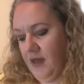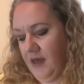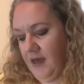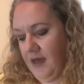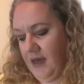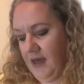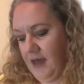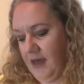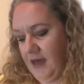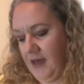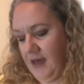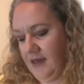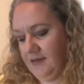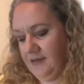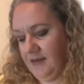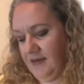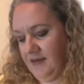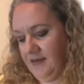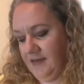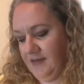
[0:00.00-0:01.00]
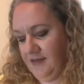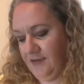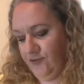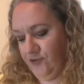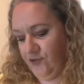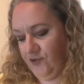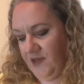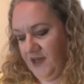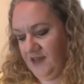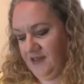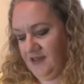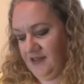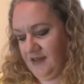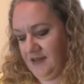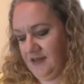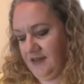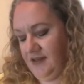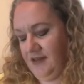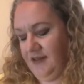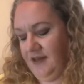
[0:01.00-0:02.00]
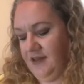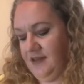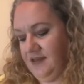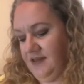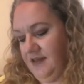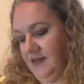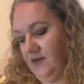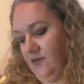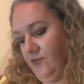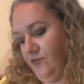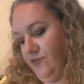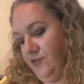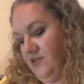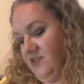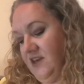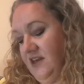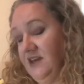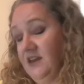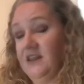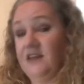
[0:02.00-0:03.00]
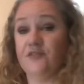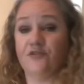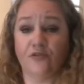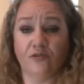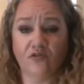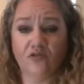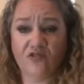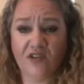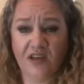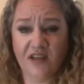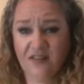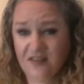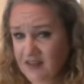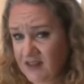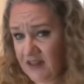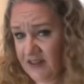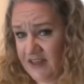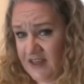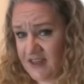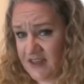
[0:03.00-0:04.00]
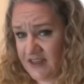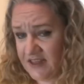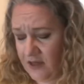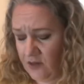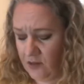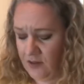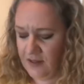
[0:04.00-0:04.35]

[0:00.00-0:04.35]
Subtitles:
and it's the Trends Celestial, Regeneration Trends Celestial.